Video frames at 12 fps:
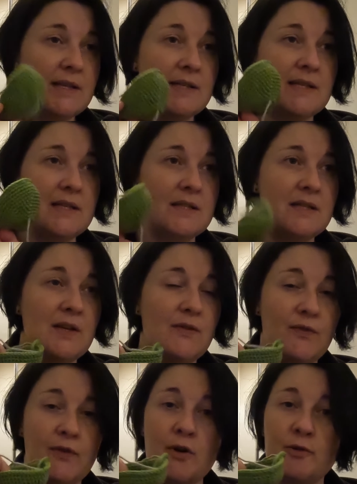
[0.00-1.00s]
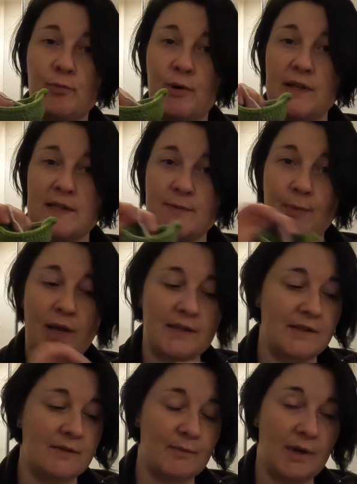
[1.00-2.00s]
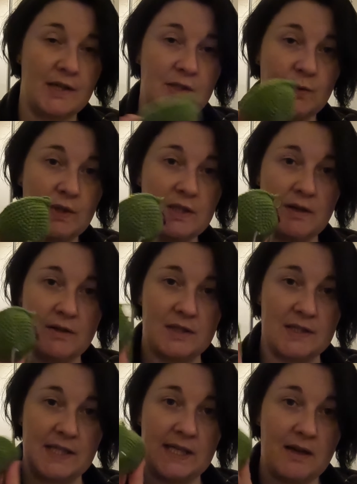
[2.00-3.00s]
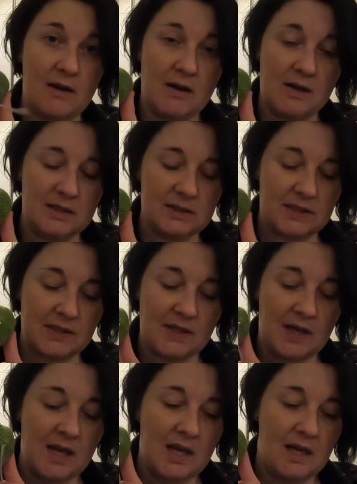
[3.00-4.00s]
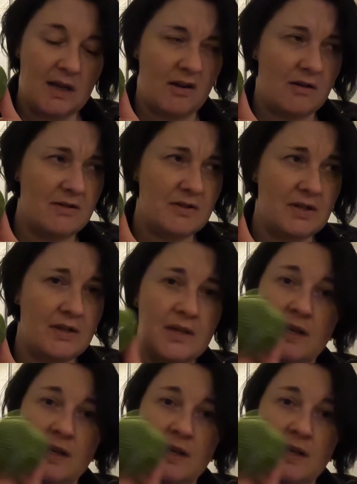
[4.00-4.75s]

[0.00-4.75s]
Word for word: This is the Frog Print Pattern by Sweet Oddity Arts. Art